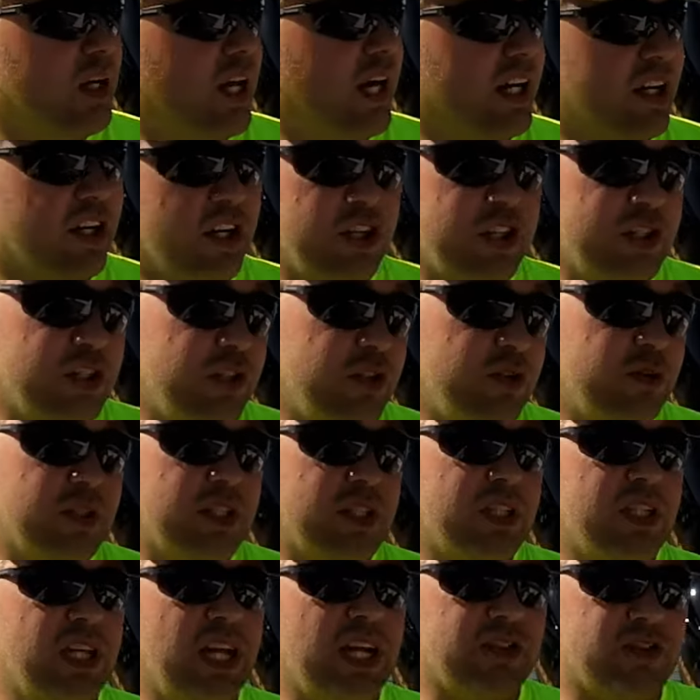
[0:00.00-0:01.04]
I couldn't use
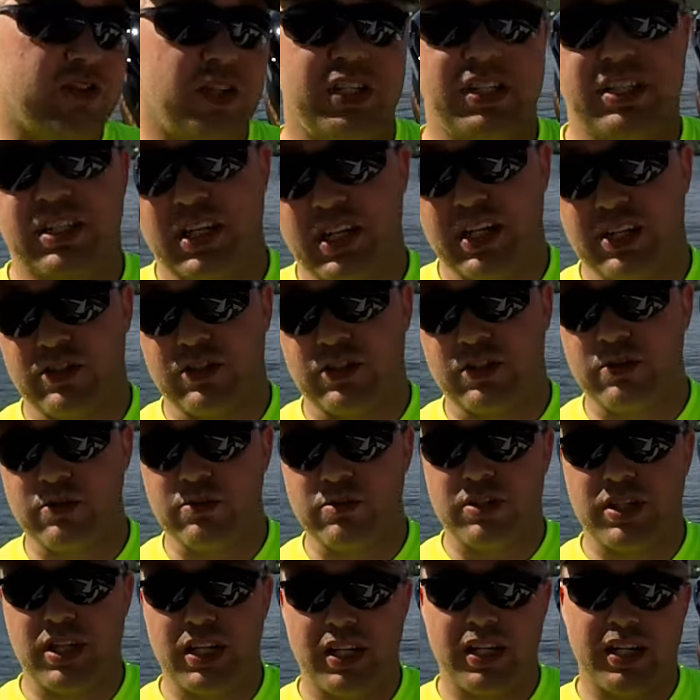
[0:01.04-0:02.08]
it yesterday. Today is
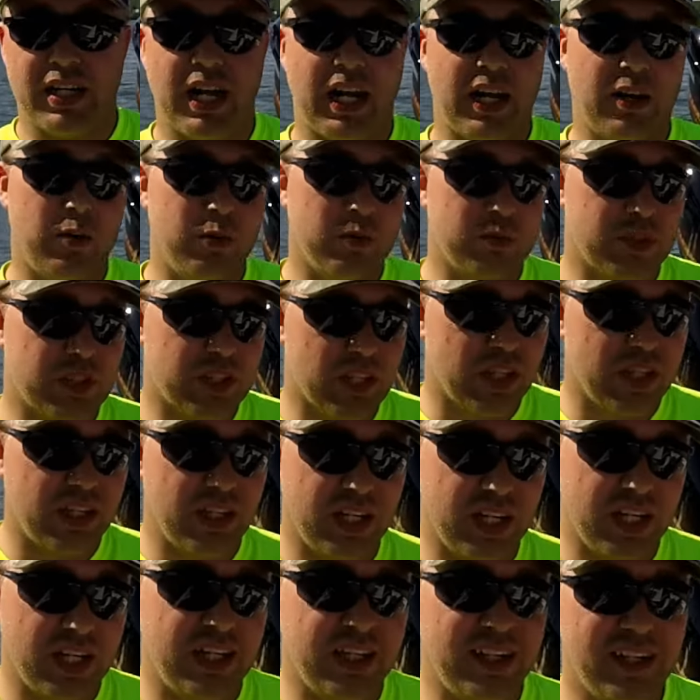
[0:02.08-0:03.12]
Tuesday. I got home
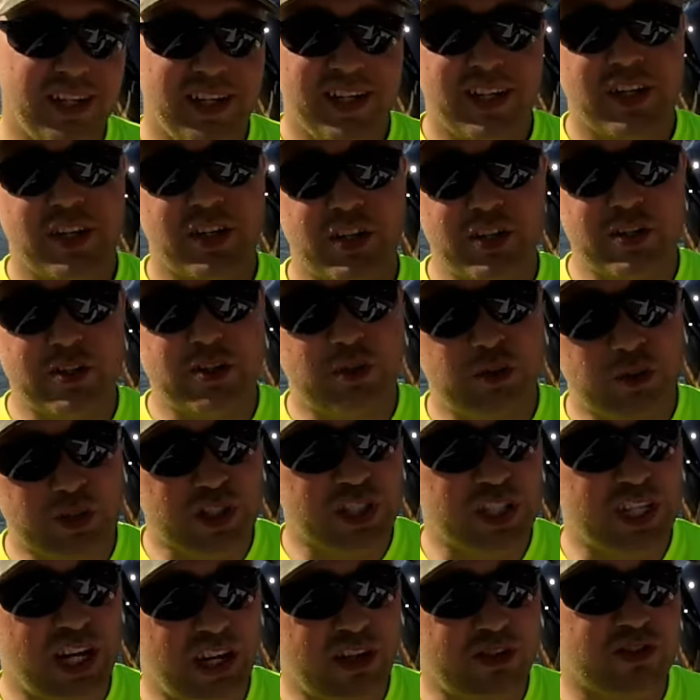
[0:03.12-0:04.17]
Sunday. Couldn't use
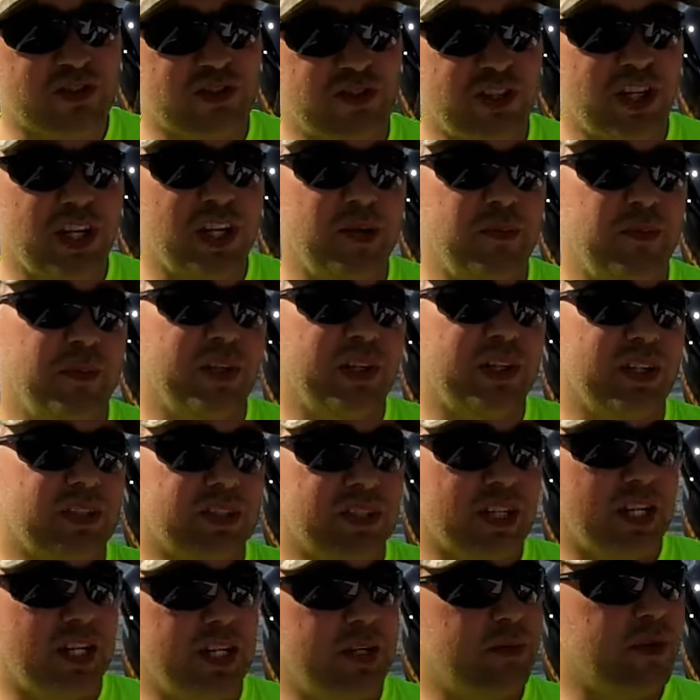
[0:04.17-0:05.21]
it yesterday because
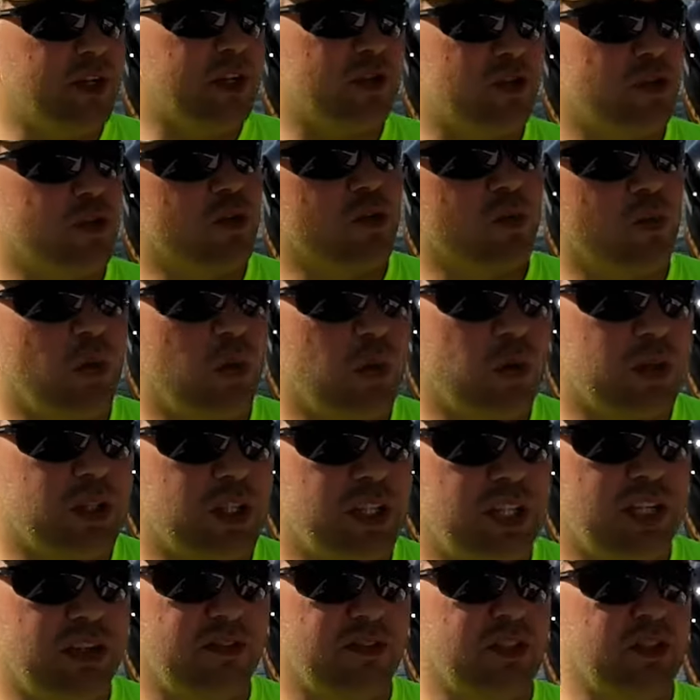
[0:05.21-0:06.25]
I had to make sure the
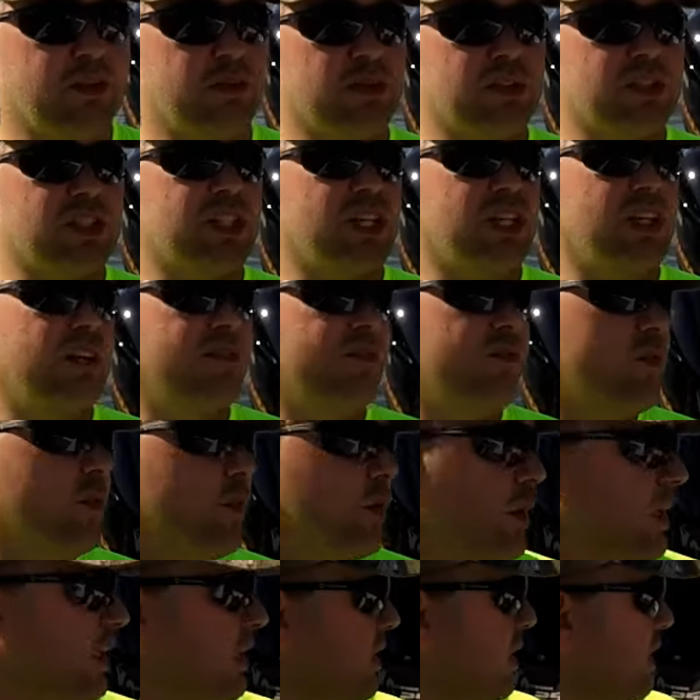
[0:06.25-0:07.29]
warranty and everything was set up
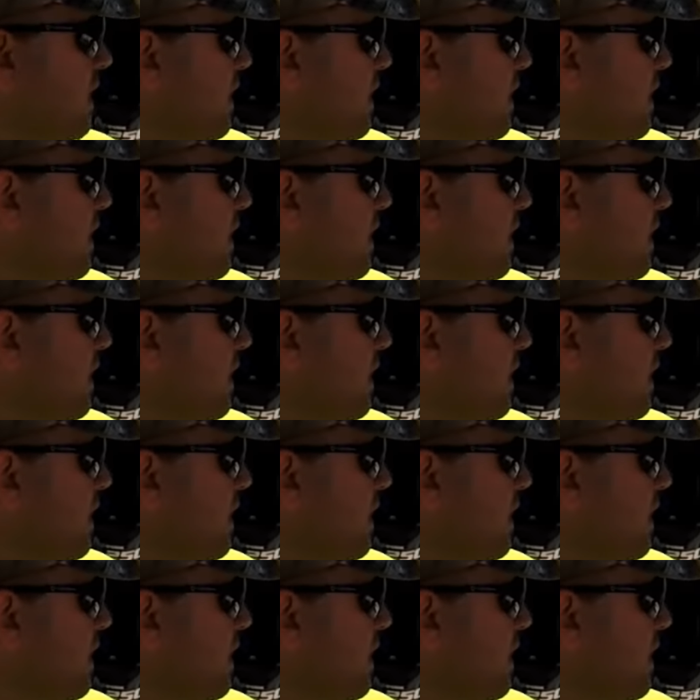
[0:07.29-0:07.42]
for it.